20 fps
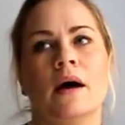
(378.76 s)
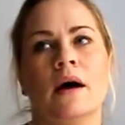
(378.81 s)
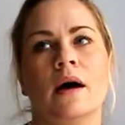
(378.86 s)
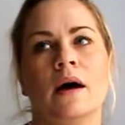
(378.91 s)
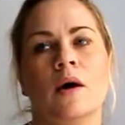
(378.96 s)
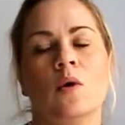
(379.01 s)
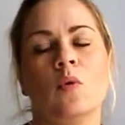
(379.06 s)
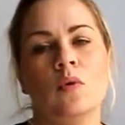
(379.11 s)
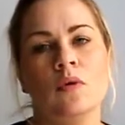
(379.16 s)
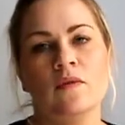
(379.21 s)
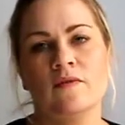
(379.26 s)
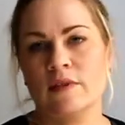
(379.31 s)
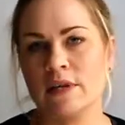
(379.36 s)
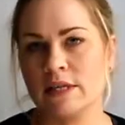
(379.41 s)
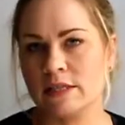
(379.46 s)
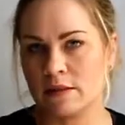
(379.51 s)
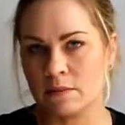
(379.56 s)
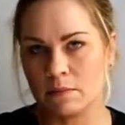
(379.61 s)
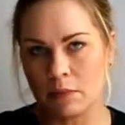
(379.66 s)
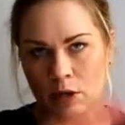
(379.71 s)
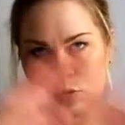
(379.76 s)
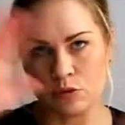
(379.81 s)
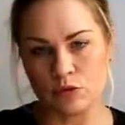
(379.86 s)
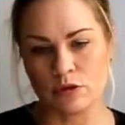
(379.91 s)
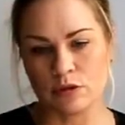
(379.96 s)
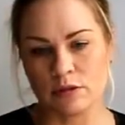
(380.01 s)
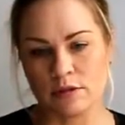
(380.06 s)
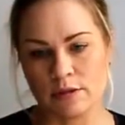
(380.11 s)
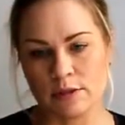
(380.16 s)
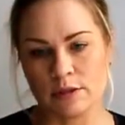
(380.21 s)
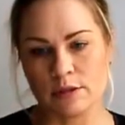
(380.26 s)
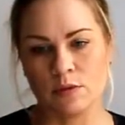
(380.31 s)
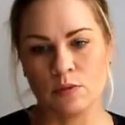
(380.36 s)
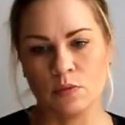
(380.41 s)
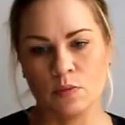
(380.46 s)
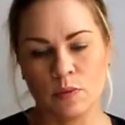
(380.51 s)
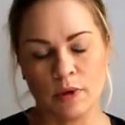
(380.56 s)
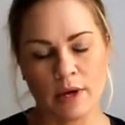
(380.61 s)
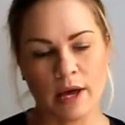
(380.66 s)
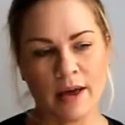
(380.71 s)
all of these emotions
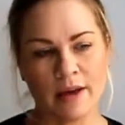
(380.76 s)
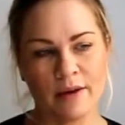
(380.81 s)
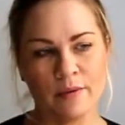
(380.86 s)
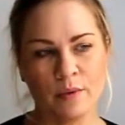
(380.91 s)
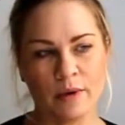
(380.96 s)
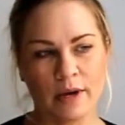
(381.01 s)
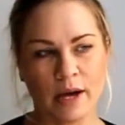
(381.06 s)
were